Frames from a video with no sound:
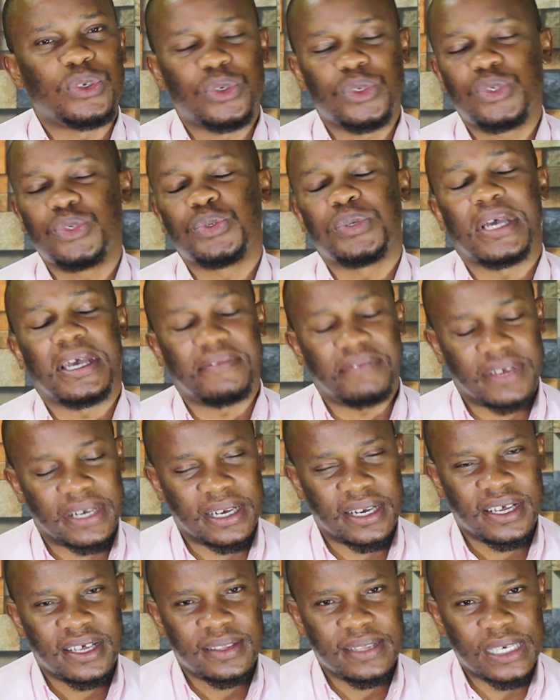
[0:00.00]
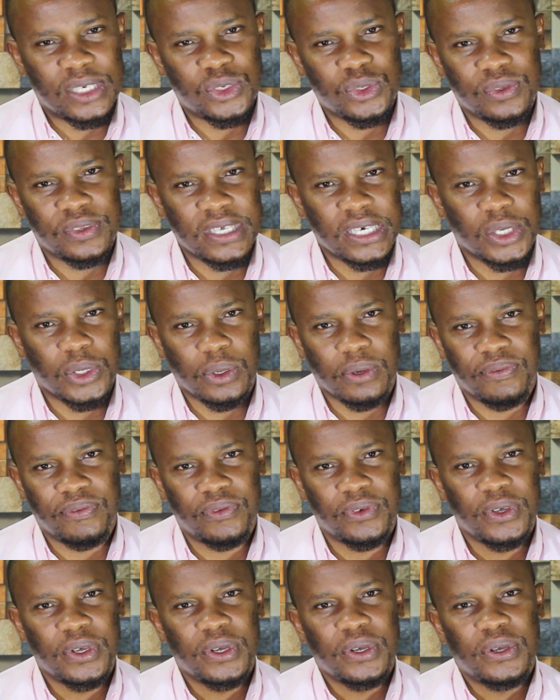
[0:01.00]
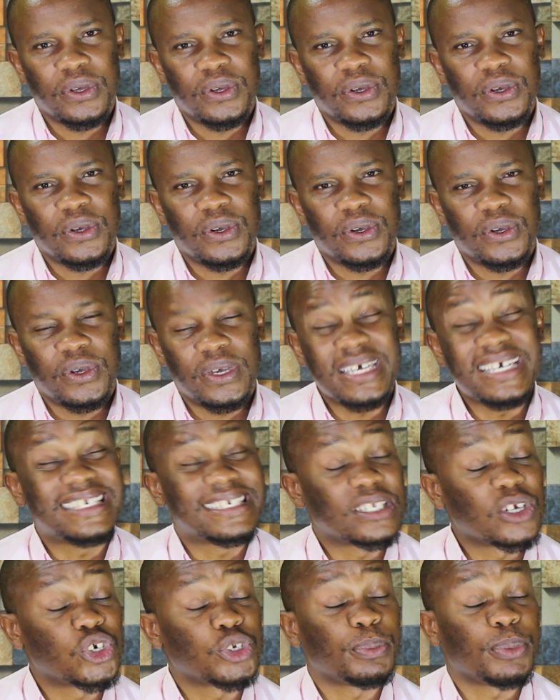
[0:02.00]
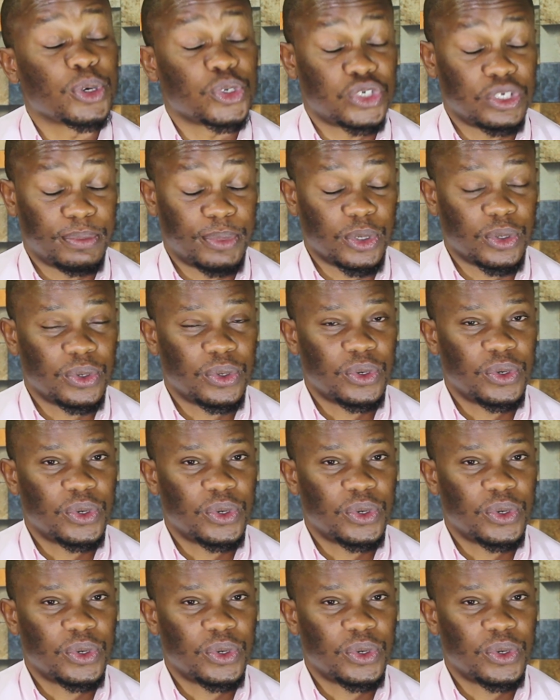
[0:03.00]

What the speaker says: you to heaven that you think of. It's not possible.